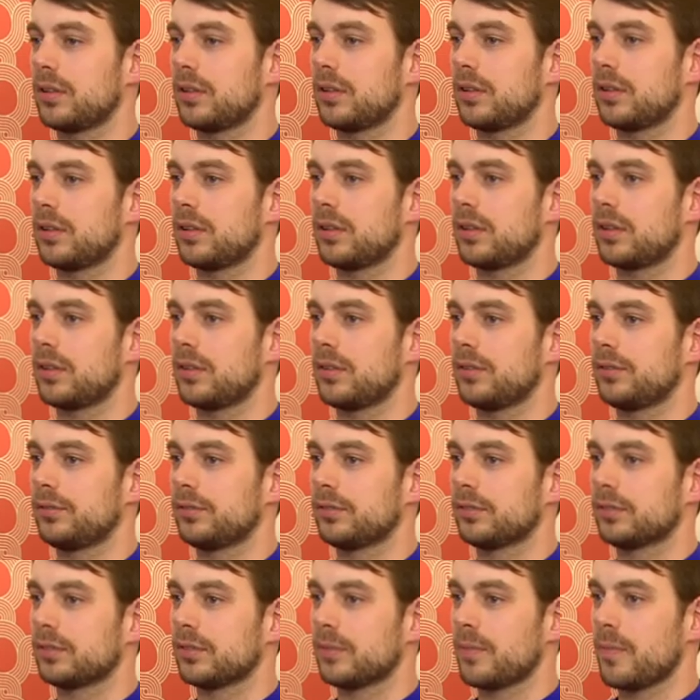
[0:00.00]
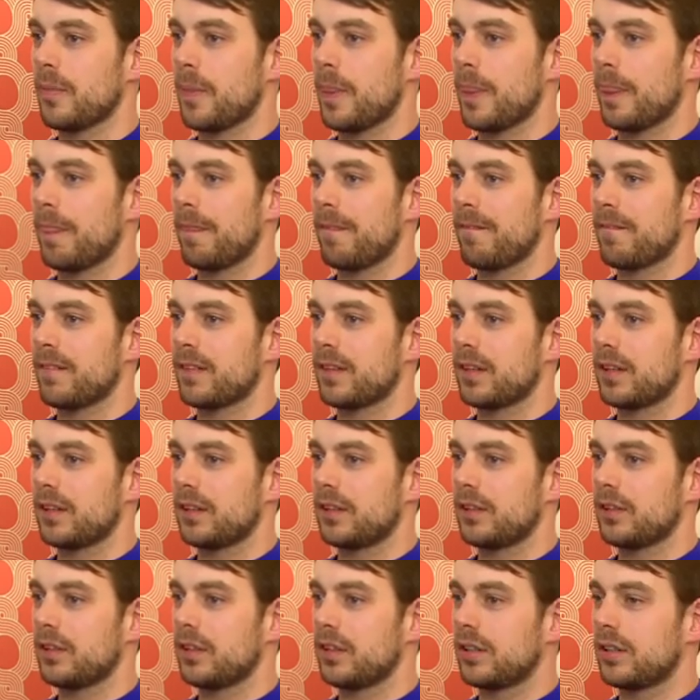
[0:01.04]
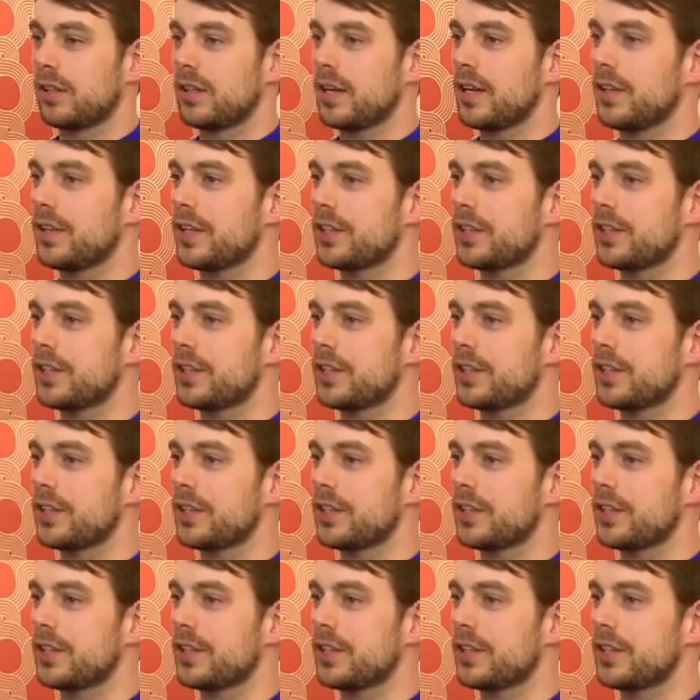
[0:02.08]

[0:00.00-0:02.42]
No words are spoken by the person on screen.